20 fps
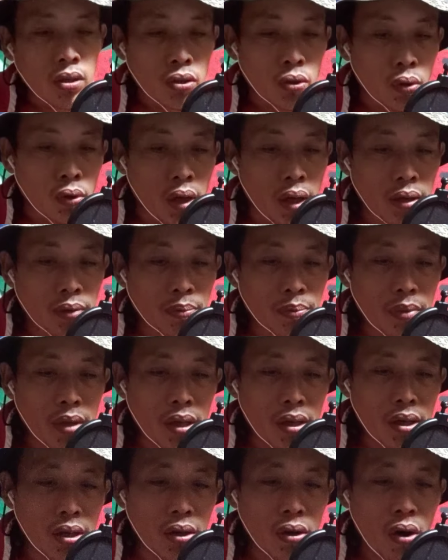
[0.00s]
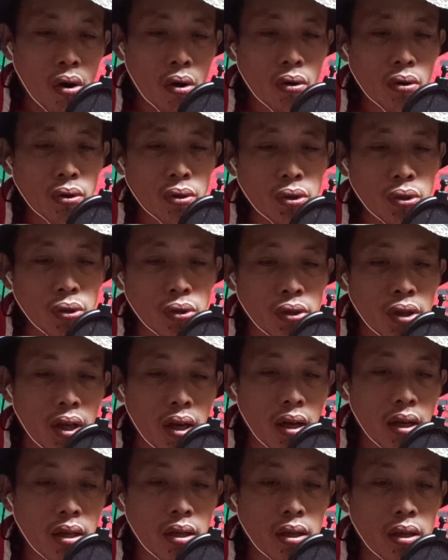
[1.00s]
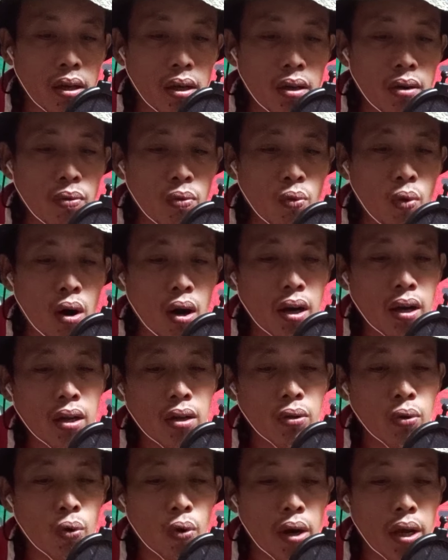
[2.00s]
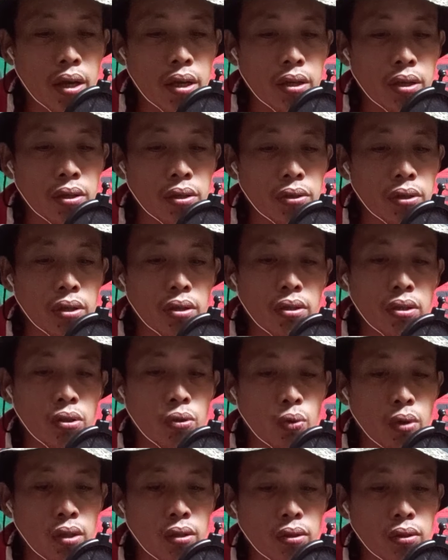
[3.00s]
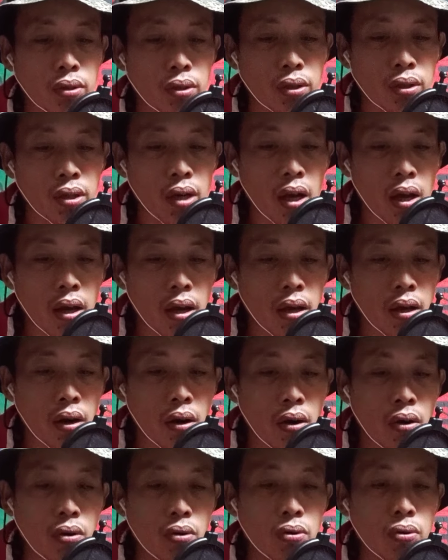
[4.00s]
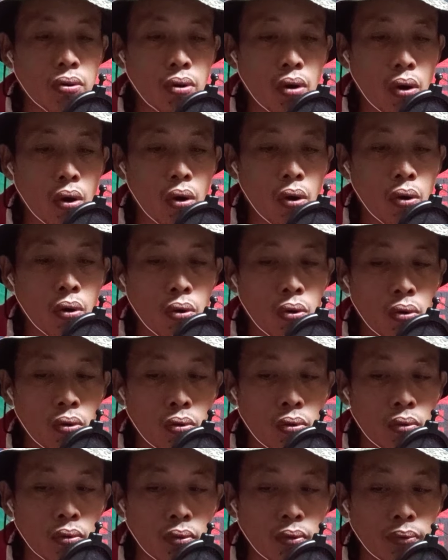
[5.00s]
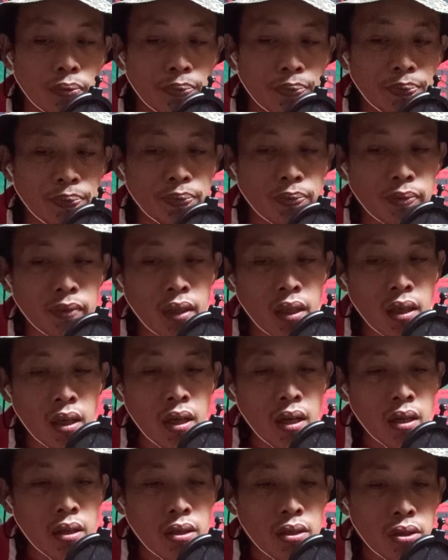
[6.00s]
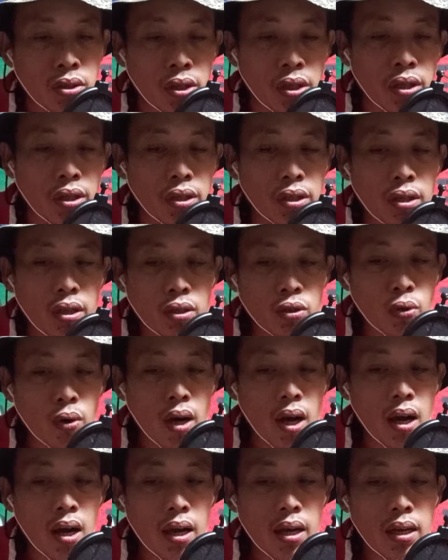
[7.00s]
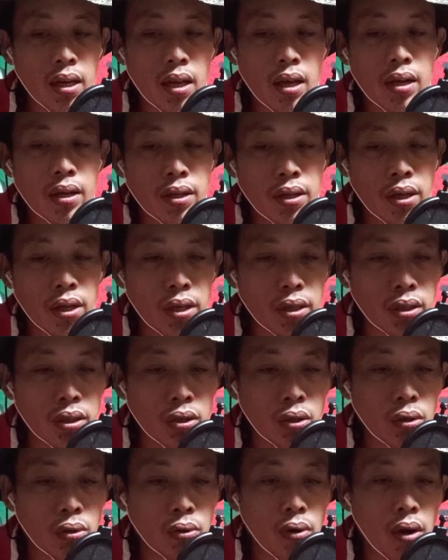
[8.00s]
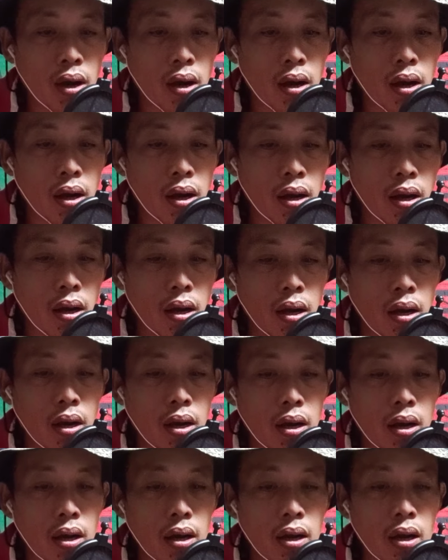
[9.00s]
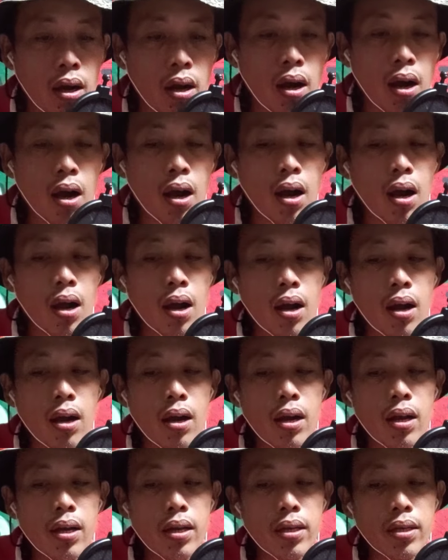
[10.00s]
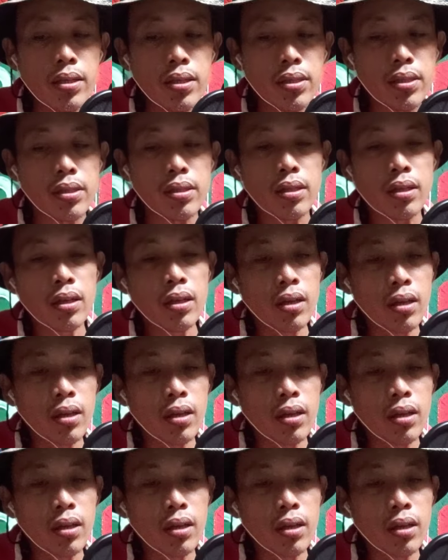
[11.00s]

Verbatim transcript: so let me hold you tight and while away this winter night. Oh, oh, see the twilight in your eyes